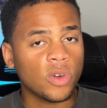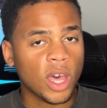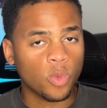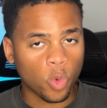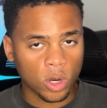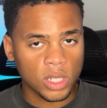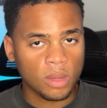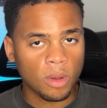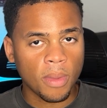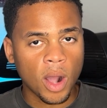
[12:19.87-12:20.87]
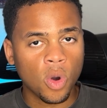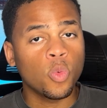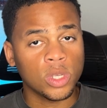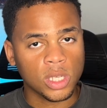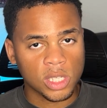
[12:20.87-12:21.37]
had warned him about
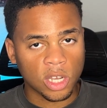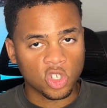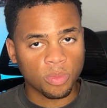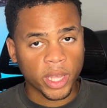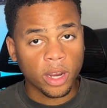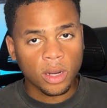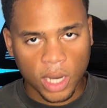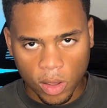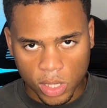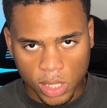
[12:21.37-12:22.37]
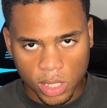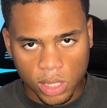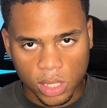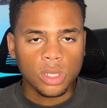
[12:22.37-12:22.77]
was Cassandra Blair, now deceased.